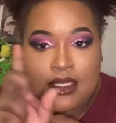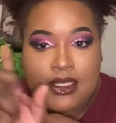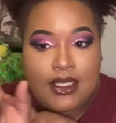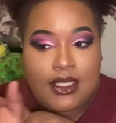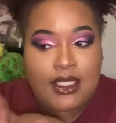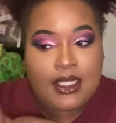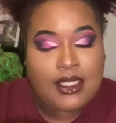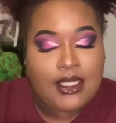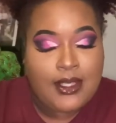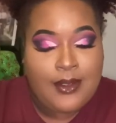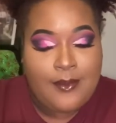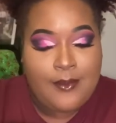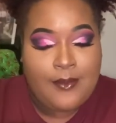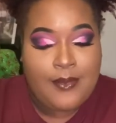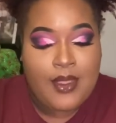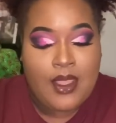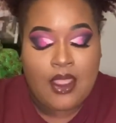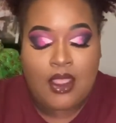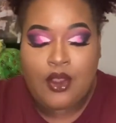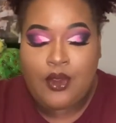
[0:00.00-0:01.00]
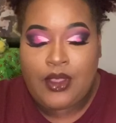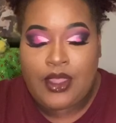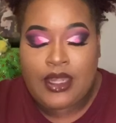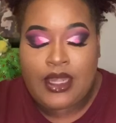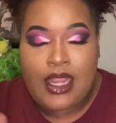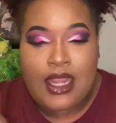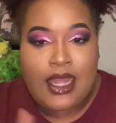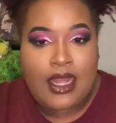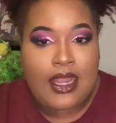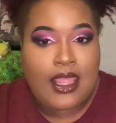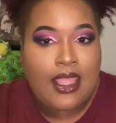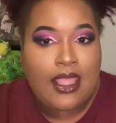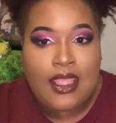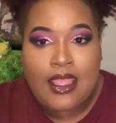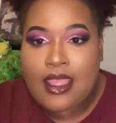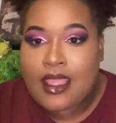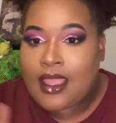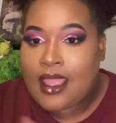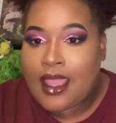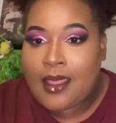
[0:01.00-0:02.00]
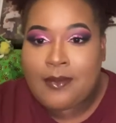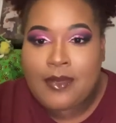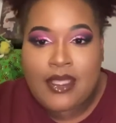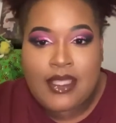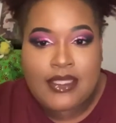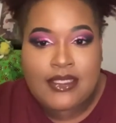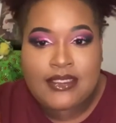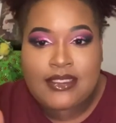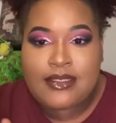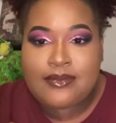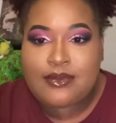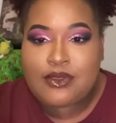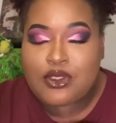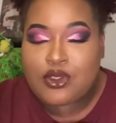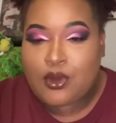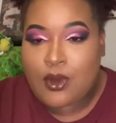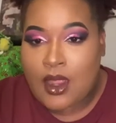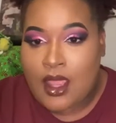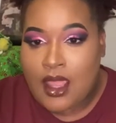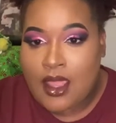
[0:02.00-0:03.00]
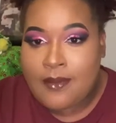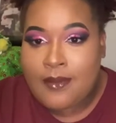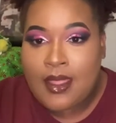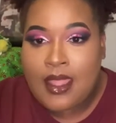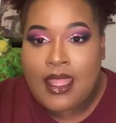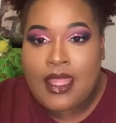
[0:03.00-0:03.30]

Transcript: clip, go ahead and like, comment, and subscribe.